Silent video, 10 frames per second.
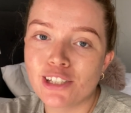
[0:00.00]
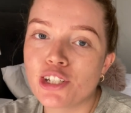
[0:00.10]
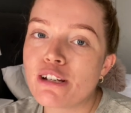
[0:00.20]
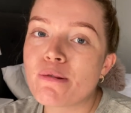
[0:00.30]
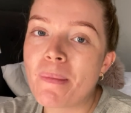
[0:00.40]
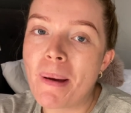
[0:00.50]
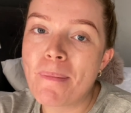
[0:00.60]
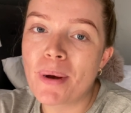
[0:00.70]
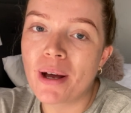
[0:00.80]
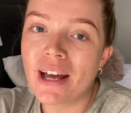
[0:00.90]
Just
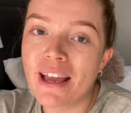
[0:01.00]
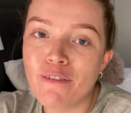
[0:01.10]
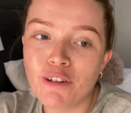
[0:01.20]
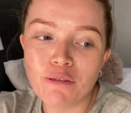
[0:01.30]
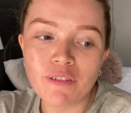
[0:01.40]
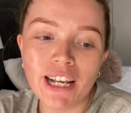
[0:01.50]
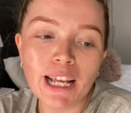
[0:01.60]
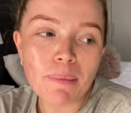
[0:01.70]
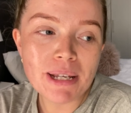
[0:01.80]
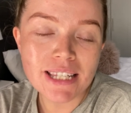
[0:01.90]
remember if you're feeling
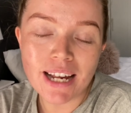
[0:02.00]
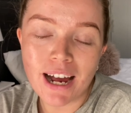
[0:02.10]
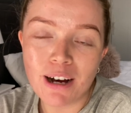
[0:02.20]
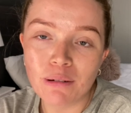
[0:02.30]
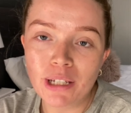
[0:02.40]
a bit down,